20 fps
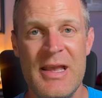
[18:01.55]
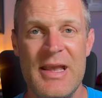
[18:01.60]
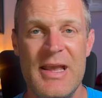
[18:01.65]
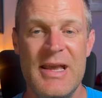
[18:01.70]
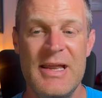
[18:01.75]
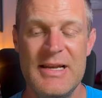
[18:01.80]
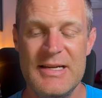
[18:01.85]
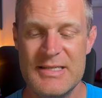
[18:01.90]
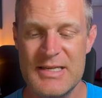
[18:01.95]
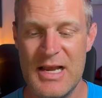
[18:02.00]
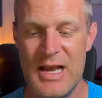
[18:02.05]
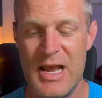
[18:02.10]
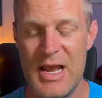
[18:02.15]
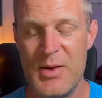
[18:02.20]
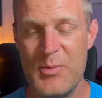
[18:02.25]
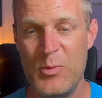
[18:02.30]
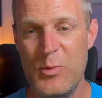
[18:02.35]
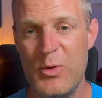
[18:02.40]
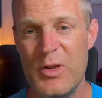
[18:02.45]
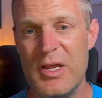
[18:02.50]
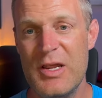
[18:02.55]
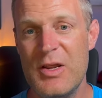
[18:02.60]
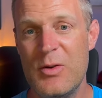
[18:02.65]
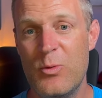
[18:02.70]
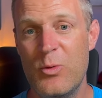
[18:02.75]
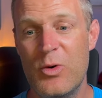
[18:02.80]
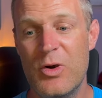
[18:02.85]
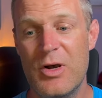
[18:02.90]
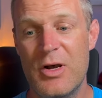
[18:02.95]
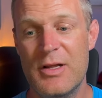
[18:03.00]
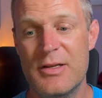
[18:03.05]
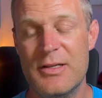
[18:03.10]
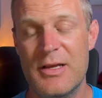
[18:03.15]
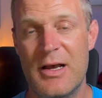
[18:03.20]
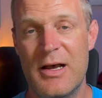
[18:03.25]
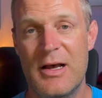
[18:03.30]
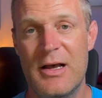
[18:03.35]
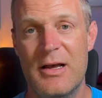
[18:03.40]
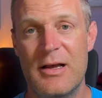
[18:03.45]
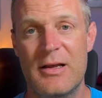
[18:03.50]
Anytime we would
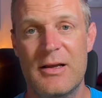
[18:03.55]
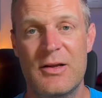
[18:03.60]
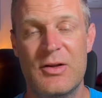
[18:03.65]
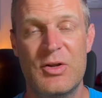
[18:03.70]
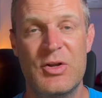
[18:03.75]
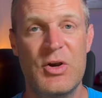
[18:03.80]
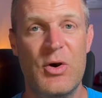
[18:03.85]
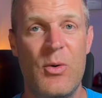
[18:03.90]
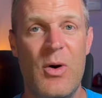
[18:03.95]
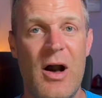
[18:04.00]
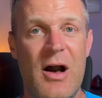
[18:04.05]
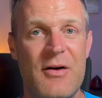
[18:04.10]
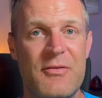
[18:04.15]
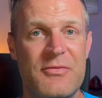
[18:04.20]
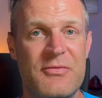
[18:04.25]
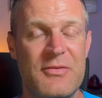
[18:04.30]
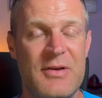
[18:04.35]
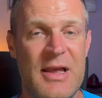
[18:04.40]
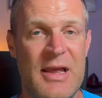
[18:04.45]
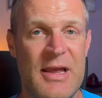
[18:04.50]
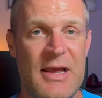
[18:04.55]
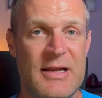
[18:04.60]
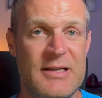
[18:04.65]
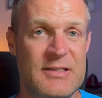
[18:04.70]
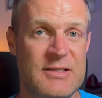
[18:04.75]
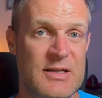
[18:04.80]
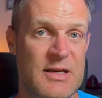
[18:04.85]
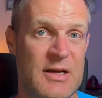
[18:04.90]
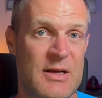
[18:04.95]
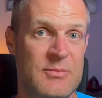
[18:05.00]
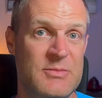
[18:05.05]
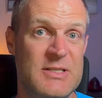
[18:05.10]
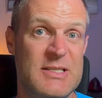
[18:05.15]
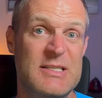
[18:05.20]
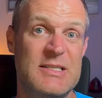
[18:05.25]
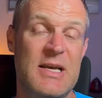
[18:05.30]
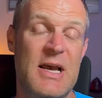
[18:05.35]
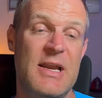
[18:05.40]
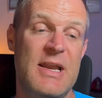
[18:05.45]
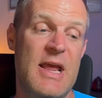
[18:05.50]
uh, go off and um,
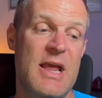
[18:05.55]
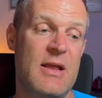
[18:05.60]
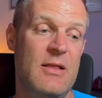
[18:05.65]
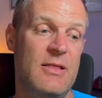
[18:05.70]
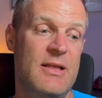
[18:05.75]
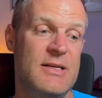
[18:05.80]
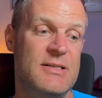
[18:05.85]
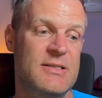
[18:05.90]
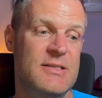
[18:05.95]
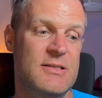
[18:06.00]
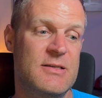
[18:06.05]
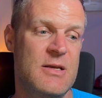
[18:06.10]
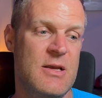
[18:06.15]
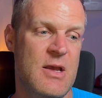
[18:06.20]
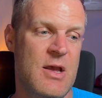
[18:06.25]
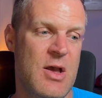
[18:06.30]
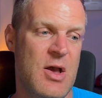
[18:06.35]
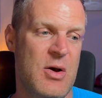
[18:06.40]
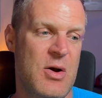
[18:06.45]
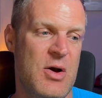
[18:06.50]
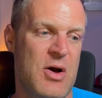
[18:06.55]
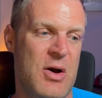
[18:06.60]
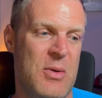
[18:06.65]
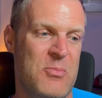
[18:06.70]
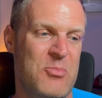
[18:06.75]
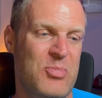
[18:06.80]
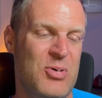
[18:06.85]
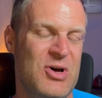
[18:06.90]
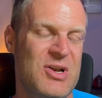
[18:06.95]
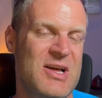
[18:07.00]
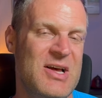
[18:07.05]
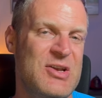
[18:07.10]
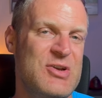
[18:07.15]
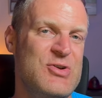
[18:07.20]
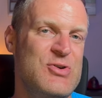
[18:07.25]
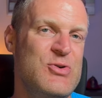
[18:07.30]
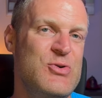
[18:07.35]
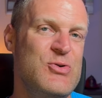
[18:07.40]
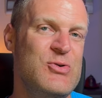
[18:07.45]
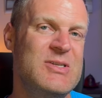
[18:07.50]
decide, hey, let's um, put a
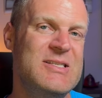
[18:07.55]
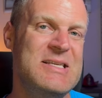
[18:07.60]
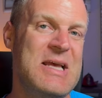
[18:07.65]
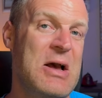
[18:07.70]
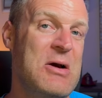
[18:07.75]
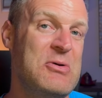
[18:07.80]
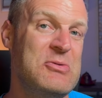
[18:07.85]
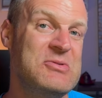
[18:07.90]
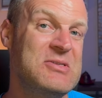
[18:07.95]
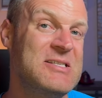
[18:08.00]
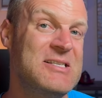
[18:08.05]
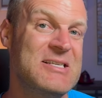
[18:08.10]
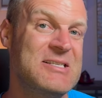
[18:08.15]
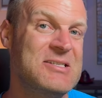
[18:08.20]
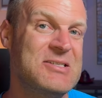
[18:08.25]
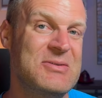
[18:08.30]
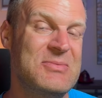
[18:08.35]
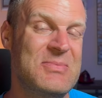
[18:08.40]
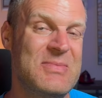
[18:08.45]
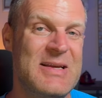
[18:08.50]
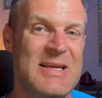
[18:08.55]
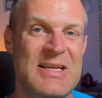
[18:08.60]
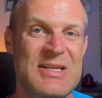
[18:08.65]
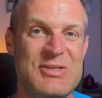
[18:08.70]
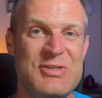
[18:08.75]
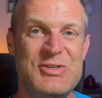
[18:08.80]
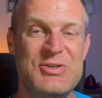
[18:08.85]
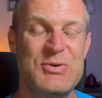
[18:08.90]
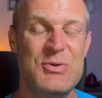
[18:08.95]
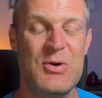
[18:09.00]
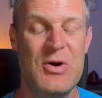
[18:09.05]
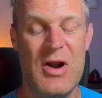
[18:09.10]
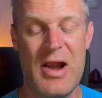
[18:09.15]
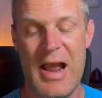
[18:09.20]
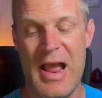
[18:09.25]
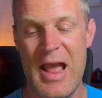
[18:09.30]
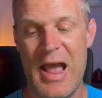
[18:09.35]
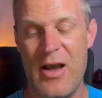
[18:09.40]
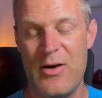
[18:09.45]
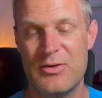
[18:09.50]
new sound system into our
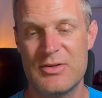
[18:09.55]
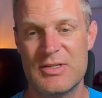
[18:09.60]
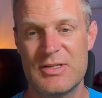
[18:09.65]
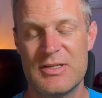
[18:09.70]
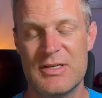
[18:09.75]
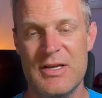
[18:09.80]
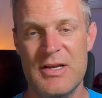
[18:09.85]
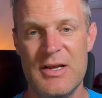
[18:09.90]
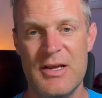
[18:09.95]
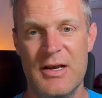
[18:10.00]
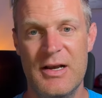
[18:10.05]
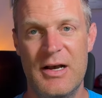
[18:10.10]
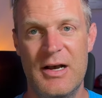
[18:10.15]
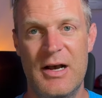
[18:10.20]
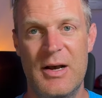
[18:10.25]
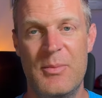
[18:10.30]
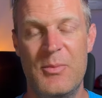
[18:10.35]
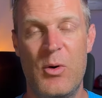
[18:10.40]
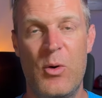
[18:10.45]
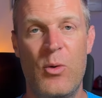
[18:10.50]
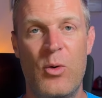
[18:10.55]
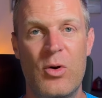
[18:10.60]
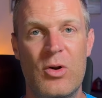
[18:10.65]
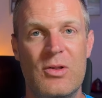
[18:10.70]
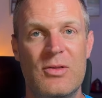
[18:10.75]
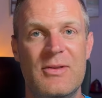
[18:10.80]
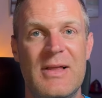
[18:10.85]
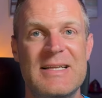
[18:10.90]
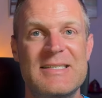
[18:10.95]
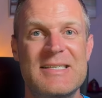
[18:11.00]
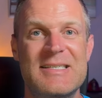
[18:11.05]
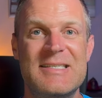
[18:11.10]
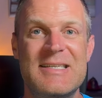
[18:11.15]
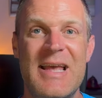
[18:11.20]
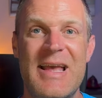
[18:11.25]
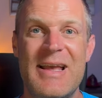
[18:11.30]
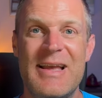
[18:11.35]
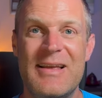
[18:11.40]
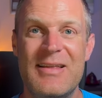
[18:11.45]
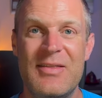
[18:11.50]
house, um, or let's
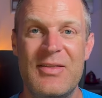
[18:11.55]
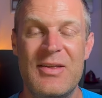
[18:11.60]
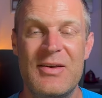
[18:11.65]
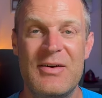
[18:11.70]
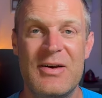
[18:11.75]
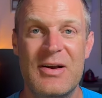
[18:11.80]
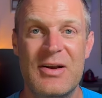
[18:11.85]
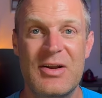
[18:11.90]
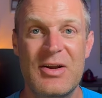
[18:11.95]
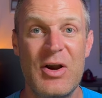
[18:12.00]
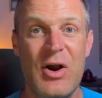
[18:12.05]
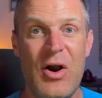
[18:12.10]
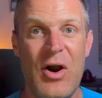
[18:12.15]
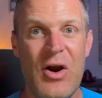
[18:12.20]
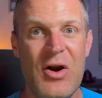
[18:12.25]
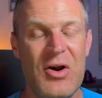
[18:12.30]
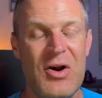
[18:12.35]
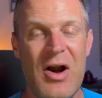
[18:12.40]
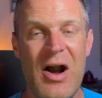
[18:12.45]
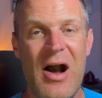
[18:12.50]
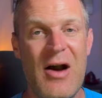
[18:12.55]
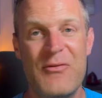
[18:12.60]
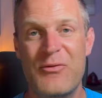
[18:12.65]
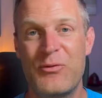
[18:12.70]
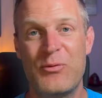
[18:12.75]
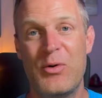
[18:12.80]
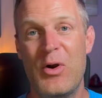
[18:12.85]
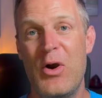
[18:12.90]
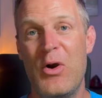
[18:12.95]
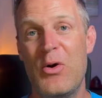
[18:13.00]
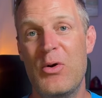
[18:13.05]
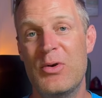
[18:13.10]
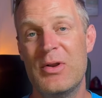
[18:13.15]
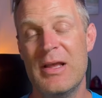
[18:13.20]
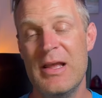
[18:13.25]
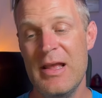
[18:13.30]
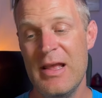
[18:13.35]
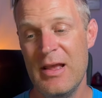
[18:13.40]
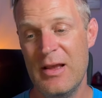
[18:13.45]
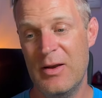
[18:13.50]
take the car off-road
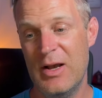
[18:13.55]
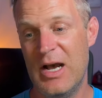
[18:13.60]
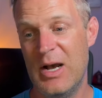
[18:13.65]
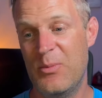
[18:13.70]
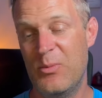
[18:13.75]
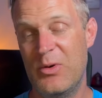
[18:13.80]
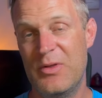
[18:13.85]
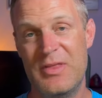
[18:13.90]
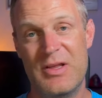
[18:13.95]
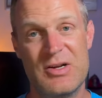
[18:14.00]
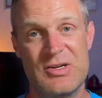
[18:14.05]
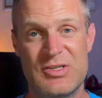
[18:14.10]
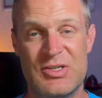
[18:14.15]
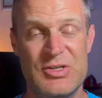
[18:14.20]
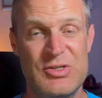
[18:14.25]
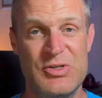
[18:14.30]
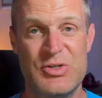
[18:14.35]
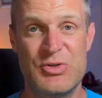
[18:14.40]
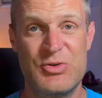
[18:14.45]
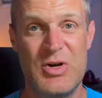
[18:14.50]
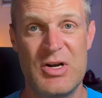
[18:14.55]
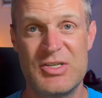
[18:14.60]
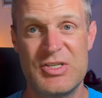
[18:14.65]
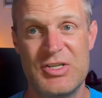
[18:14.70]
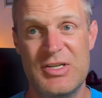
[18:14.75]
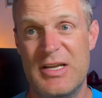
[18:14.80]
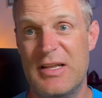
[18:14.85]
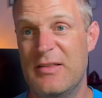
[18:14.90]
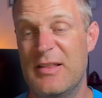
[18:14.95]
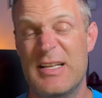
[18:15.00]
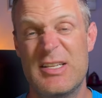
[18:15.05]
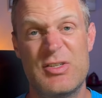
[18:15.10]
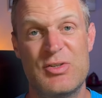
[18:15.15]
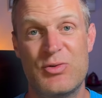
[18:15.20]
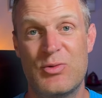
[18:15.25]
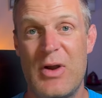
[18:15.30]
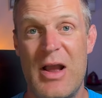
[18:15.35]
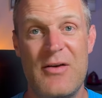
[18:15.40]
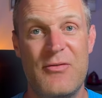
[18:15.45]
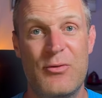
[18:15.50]
um, when there's construction and let's
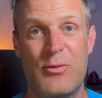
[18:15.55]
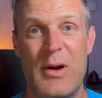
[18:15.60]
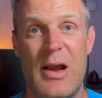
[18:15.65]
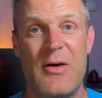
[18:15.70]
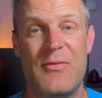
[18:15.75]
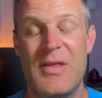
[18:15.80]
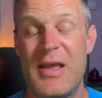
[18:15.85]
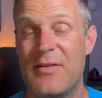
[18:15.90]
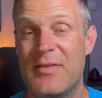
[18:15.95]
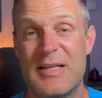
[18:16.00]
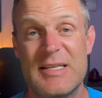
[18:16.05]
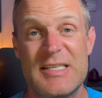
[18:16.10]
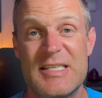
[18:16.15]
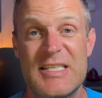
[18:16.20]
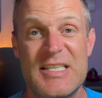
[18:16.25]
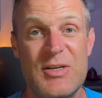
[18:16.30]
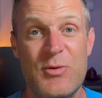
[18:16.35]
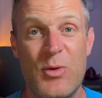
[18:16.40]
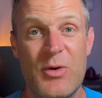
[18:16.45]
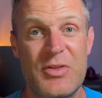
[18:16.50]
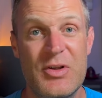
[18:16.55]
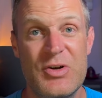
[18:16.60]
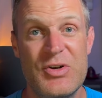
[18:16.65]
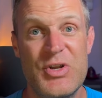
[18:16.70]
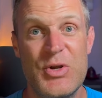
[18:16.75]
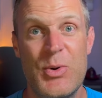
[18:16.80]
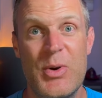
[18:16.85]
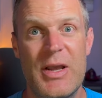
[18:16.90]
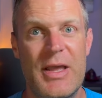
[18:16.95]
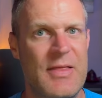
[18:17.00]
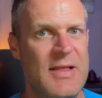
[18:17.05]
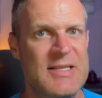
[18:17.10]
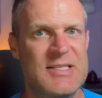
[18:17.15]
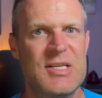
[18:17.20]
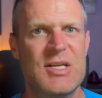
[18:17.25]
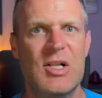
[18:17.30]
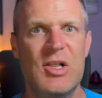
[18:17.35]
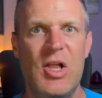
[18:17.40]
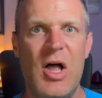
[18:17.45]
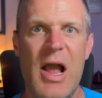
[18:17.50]
drive around that, let's see what they're doing, and let's
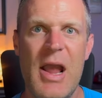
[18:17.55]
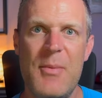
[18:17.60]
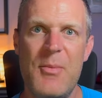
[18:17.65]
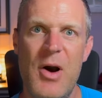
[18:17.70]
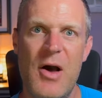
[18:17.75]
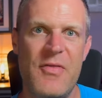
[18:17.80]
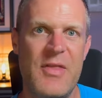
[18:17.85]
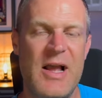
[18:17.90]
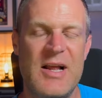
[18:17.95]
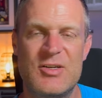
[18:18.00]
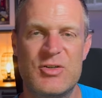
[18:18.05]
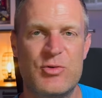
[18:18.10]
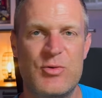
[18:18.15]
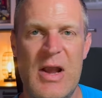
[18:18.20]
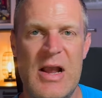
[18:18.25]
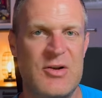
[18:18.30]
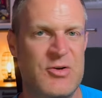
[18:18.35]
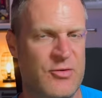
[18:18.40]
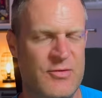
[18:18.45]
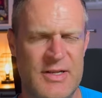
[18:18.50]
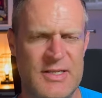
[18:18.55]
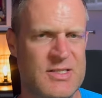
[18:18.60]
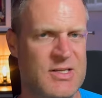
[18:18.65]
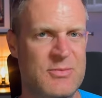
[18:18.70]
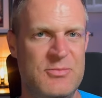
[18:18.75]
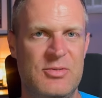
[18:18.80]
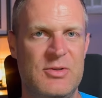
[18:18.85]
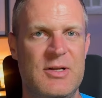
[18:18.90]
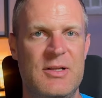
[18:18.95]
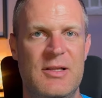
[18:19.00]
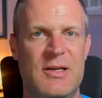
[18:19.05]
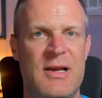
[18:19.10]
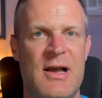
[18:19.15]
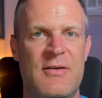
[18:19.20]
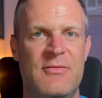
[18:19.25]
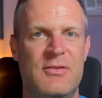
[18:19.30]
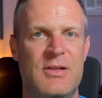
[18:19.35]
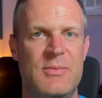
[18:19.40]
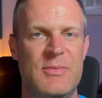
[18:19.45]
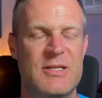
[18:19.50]
climb on that tractor that's completely
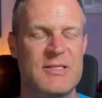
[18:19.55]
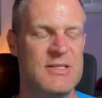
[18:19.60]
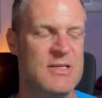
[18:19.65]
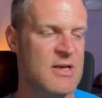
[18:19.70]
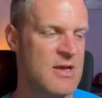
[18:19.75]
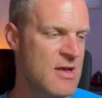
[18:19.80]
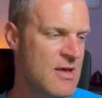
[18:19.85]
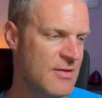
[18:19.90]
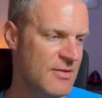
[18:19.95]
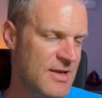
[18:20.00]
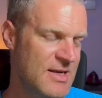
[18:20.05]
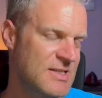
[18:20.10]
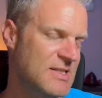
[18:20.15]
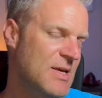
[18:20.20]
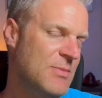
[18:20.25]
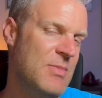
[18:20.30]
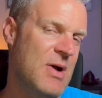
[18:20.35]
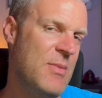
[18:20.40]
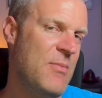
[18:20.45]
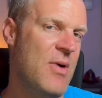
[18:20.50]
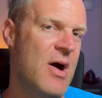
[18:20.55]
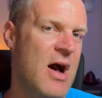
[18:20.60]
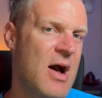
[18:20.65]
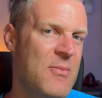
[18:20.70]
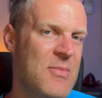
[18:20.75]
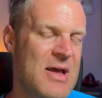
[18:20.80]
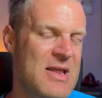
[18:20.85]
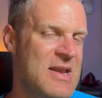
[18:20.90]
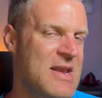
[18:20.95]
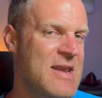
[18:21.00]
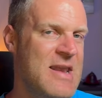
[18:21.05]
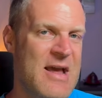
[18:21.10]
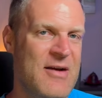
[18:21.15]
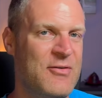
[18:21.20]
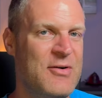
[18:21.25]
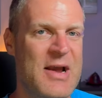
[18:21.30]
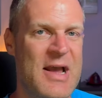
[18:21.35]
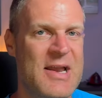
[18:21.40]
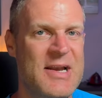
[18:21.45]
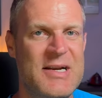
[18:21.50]
off limits. Things that my mom
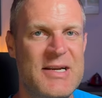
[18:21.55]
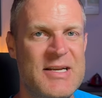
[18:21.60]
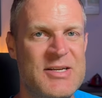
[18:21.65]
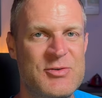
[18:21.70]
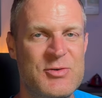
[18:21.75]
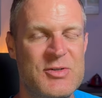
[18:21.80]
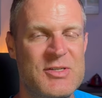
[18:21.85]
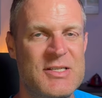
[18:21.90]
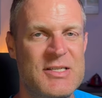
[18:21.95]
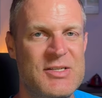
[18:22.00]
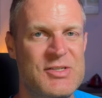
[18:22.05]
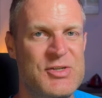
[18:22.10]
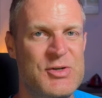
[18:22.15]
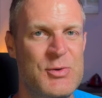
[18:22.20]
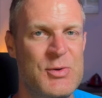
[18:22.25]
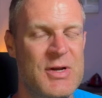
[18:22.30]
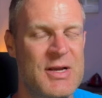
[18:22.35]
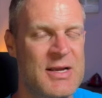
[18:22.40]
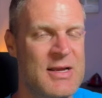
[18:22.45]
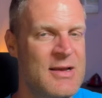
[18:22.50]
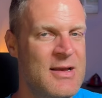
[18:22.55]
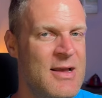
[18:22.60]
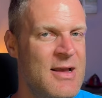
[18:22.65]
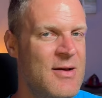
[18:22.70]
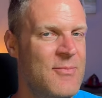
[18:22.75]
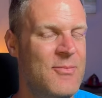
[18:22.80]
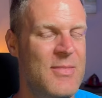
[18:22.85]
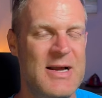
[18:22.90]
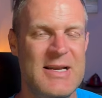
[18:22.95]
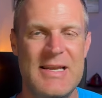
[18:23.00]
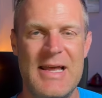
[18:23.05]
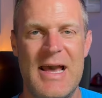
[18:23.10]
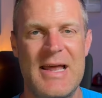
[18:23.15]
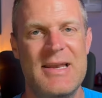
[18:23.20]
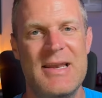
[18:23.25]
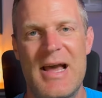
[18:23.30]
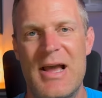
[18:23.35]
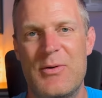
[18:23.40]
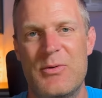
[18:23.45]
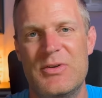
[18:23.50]
never had an interest in doing, my dad
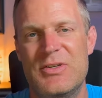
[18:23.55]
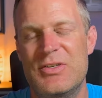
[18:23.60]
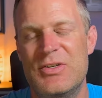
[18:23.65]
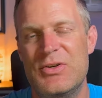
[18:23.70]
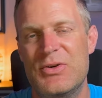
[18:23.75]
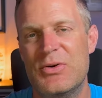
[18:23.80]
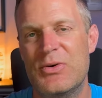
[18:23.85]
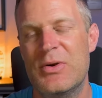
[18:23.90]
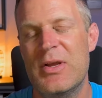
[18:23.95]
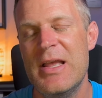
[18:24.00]
and I would do.